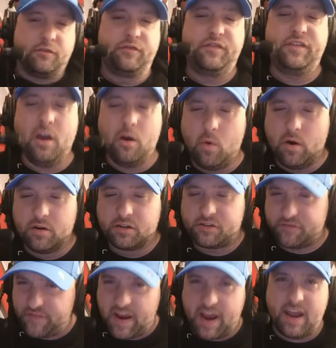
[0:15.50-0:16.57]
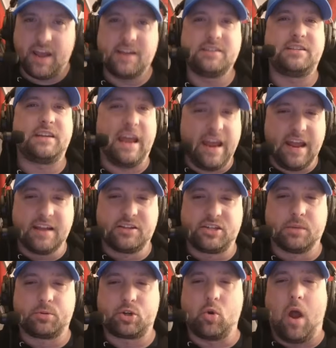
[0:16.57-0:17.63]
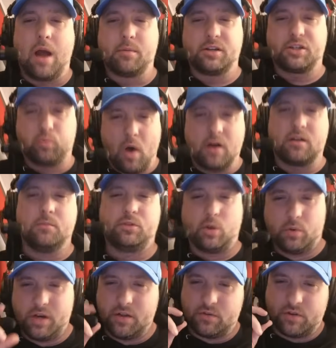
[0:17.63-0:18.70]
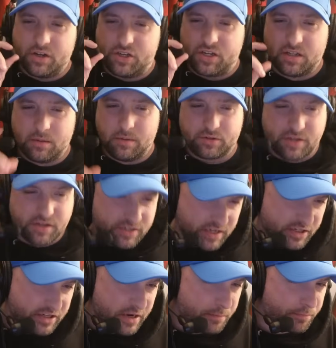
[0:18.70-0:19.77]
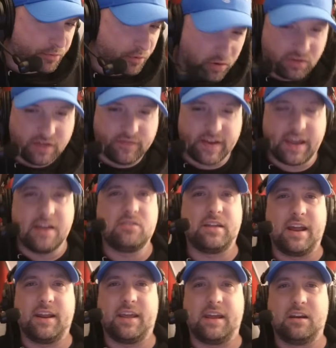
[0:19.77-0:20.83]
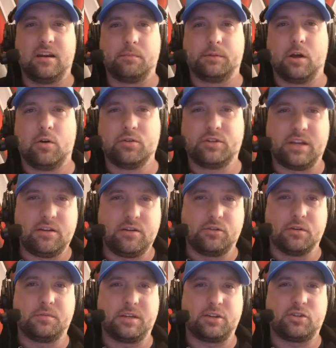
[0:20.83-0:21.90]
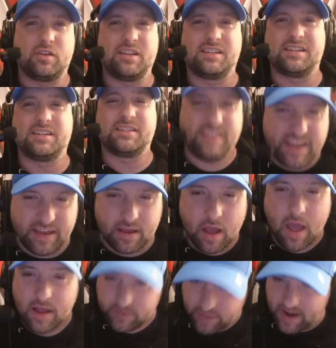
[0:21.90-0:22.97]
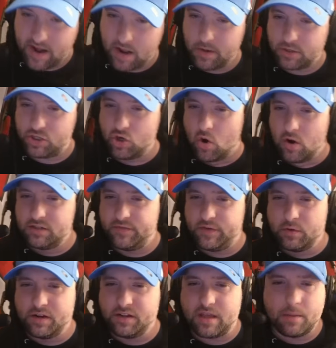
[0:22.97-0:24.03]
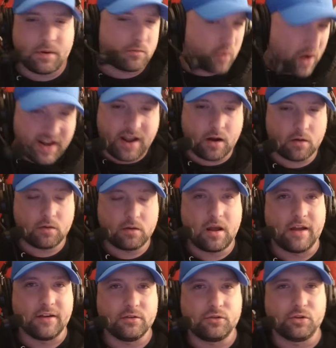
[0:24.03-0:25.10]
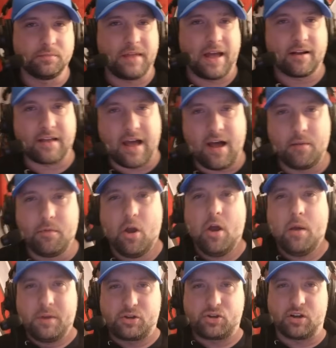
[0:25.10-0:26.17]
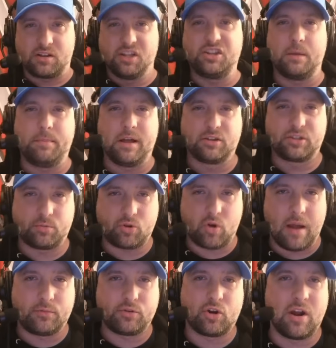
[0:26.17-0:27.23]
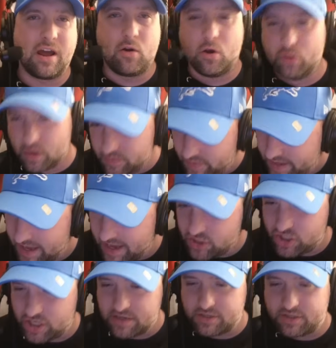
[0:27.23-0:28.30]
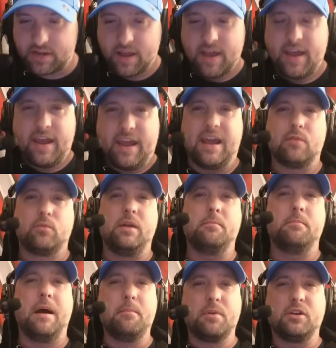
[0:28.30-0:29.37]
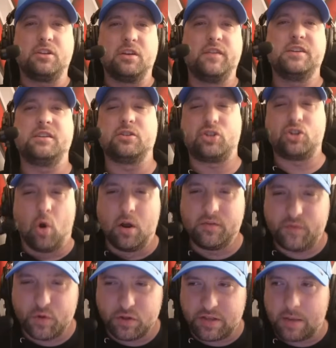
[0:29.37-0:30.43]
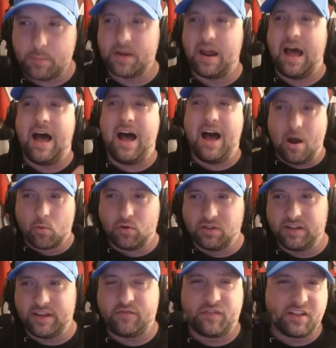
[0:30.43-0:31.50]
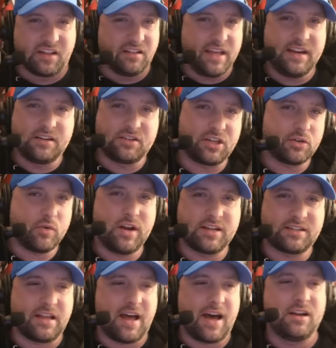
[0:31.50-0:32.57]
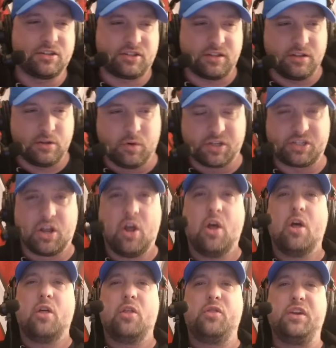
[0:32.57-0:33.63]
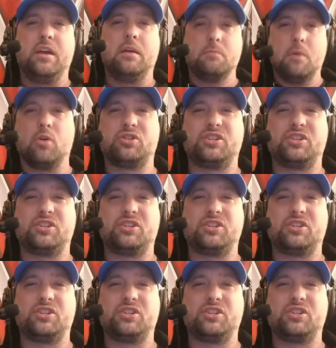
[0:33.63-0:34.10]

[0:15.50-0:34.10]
viewers, fans, and subscribers. Welcome to another edition of the most consistent, prolific, and dedicated uploads in YouTube's history. This is the Dynamic Sean's View Entertainment right here on YouTube.com. Make sure to click the bell, subscribe, turn on all notifications, and remember to visit Show and View Entertainment hourly for the latest, the greatest, the hottest, the newest, the most